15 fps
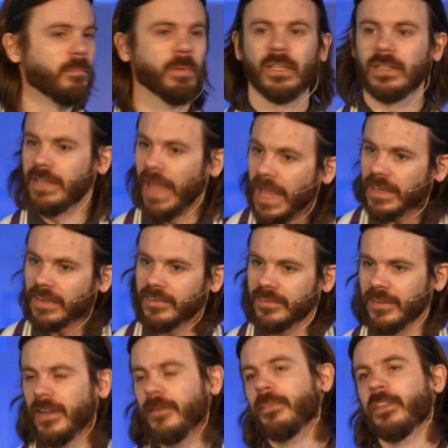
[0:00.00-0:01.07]
But
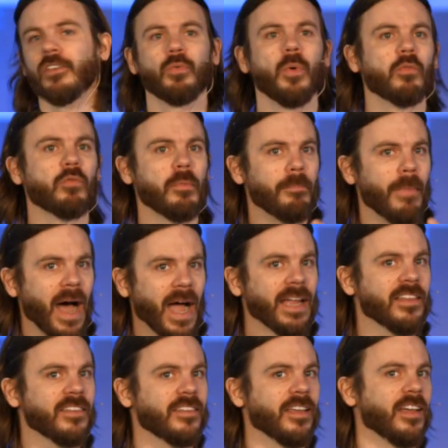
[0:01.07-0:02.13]
Lent is what
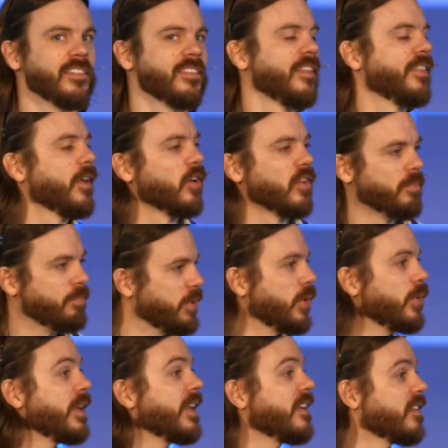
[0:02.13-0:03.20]
reminds us that there is
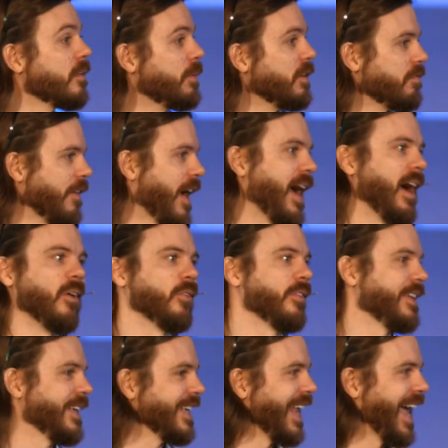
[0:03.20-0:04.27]
beauty to be
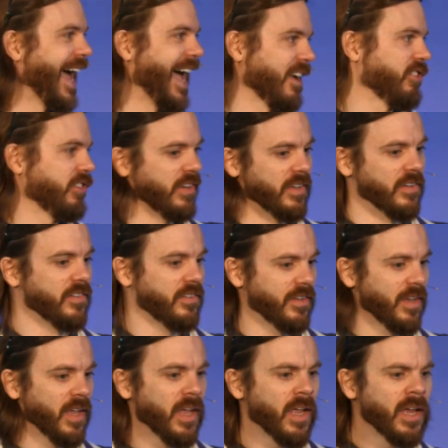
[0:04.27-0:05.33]
found in ashes,
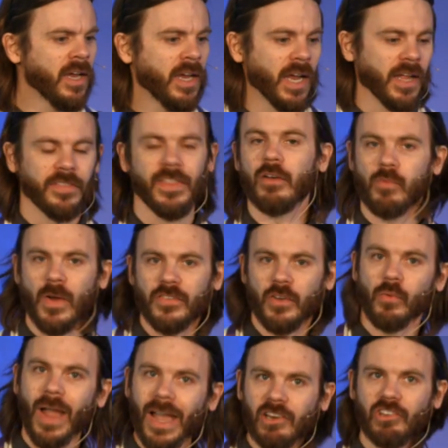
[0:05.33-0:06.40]
and that
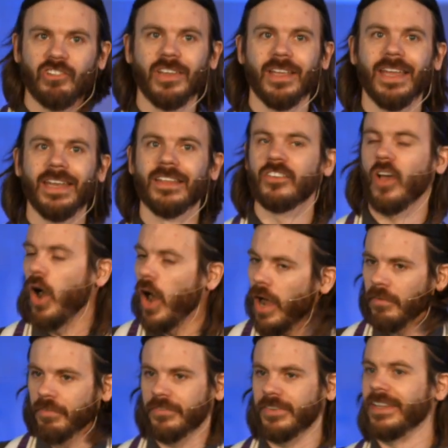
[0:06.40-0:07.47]
resurrection is
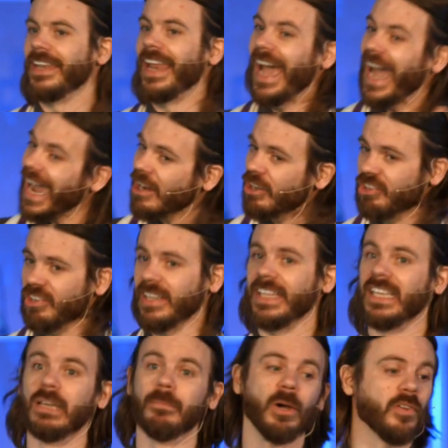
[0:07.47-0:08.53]
often
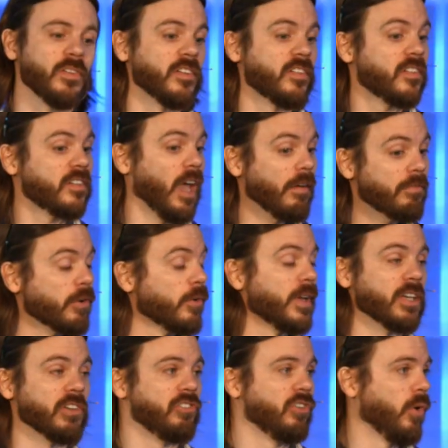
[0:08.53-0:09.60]
actually about
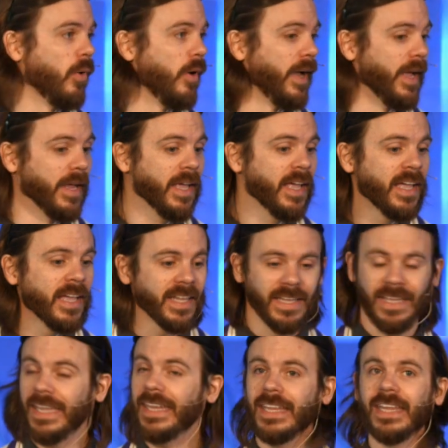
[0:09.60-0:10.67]
discovering joy
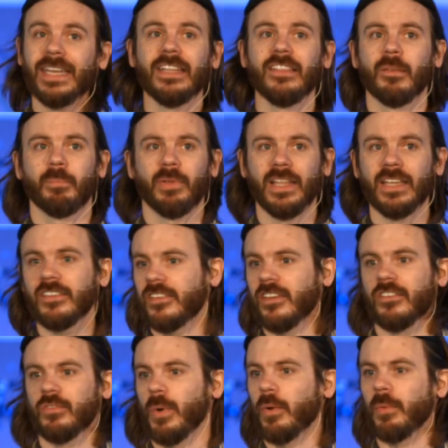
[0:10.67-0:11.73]
hidden in the
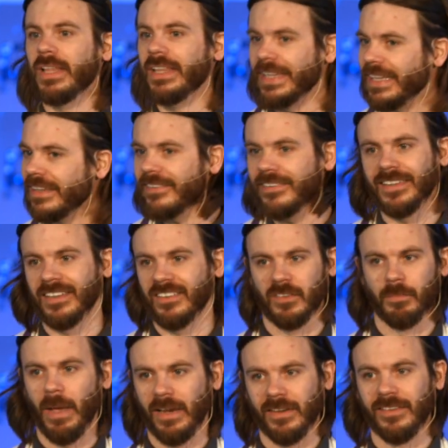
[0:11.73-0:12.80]
places where we least
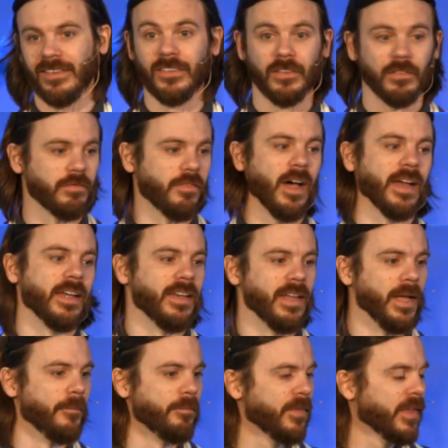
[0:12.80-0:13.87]
expected to find
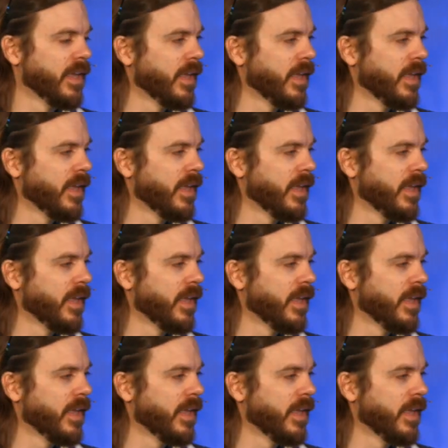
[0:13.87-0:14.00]
it.